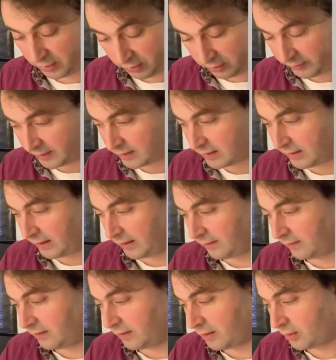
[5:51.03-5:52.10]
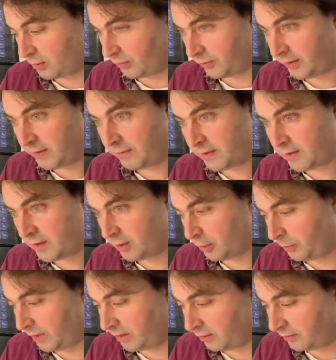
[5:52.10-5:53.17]
translate these to frequency
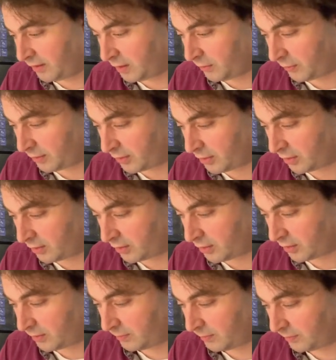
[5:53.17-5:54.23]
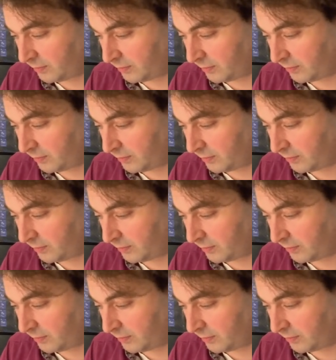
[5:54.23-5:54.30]
domain Green's functions,